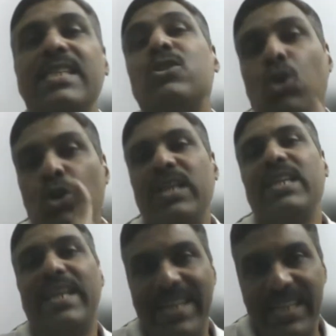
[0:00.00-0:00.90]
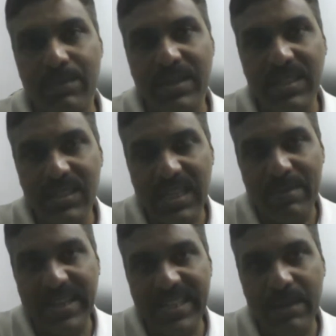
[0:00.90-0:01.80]
stored in a database.
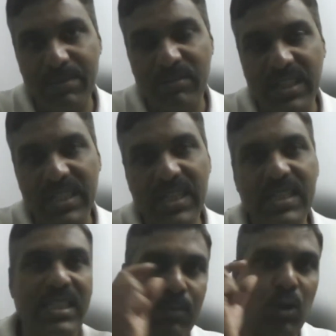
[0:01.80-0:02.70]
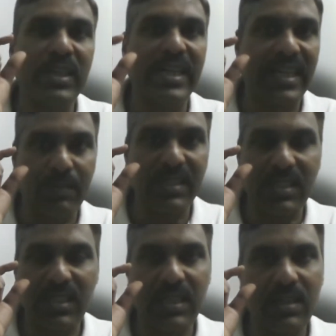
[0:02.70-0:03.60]
MIT App Inventor has a small
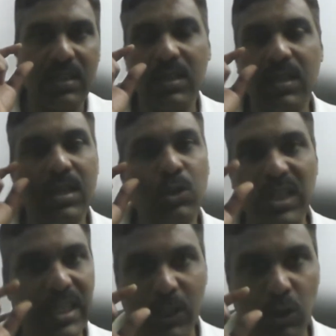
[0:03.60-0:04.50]
database utility